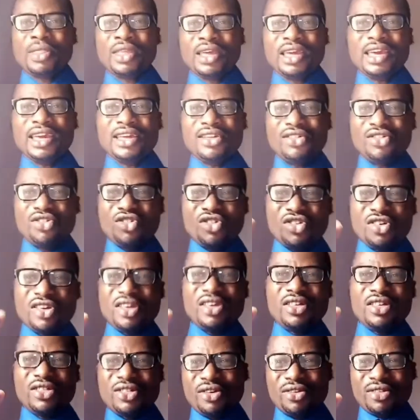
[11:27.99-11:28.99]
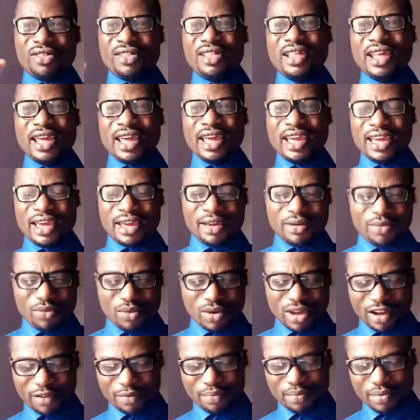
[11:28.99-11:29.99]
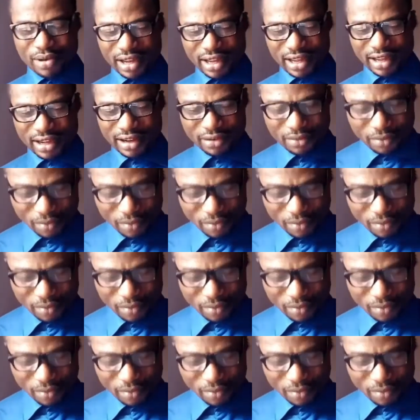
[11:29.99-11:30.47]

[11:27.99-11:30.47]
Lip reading: In Jesus' name we are praying.